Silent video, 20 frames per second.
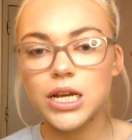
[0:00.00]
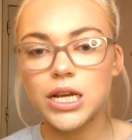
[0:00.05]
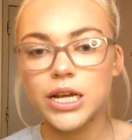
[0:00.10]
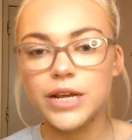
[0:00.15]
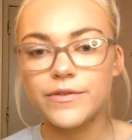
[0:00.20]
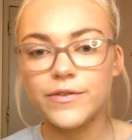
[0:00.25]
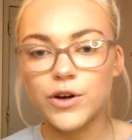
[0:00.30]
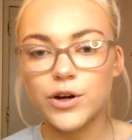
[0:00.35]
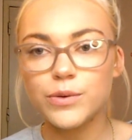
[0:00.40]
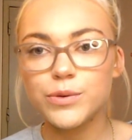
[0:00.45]

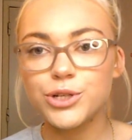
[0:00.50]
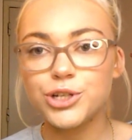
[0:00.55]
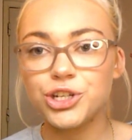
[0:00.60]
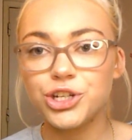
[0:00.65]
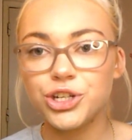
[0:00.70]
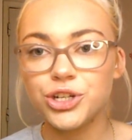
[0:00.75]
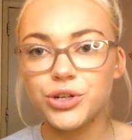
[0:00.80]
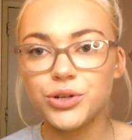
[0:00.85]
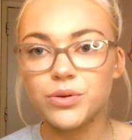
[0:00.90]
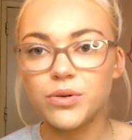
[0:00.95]
if I was
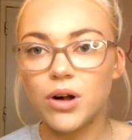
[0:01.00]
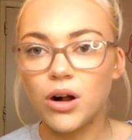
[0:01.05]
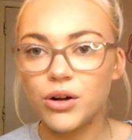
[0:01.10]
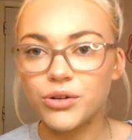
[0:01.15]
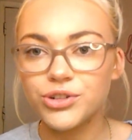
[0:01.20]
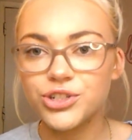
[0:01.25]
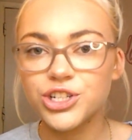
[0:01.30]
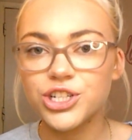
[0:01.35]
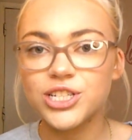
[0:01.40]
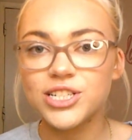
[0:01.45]
you,
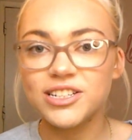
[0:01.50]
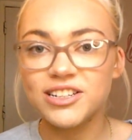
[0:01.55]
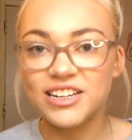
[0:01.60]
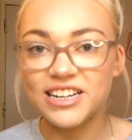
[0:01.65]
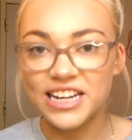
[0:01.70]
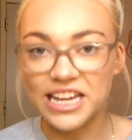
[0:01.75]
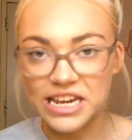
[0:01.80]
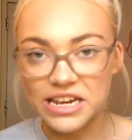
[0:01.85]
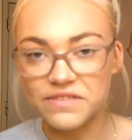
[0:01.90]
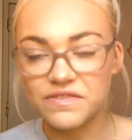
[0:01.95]
I'd just
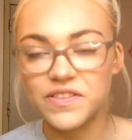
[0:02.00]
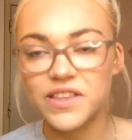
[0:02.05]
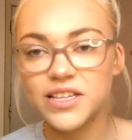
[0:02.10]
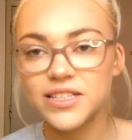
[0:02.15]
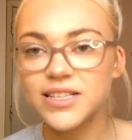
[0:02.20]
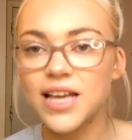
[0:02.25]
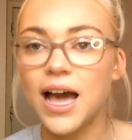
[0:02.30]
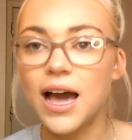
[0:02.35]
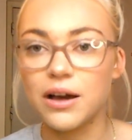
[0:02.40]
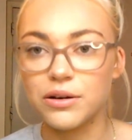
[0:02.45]
leave
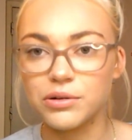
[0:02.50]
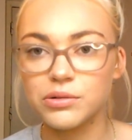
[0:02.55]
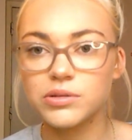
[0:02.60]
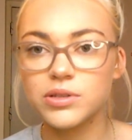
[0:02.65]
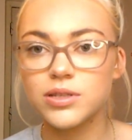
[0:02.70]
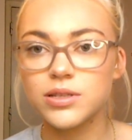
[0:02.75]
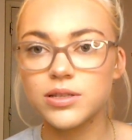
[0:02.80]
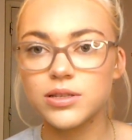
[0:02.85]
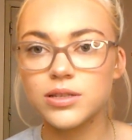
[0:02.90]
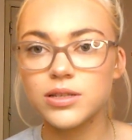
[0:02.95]
this
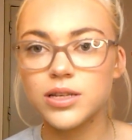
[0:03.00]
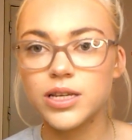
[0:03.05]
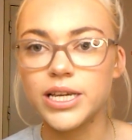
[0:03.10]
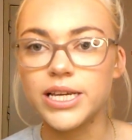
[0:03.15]
house.